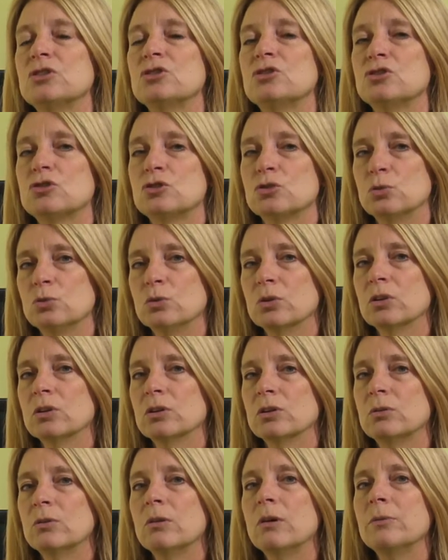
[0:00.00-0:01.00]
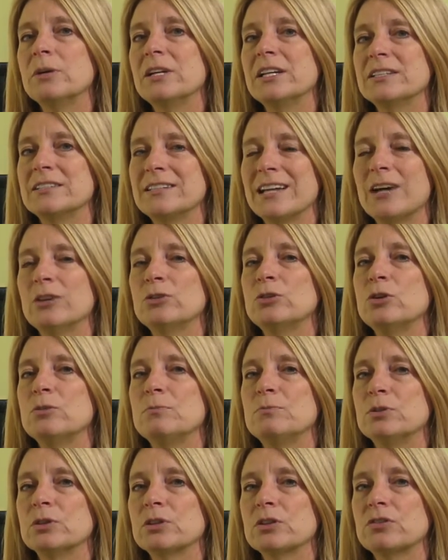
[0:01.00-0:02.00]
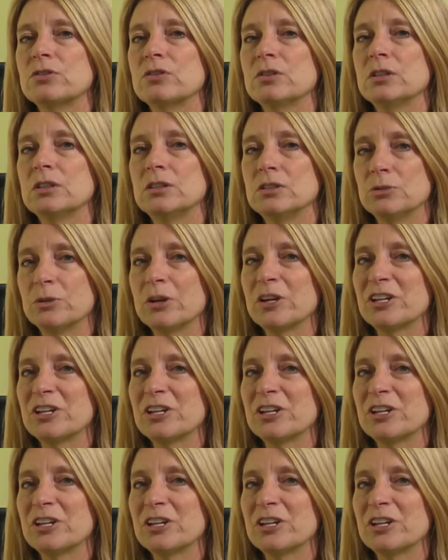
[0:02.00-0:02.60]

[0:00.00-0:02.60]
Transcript: store where we can download books to our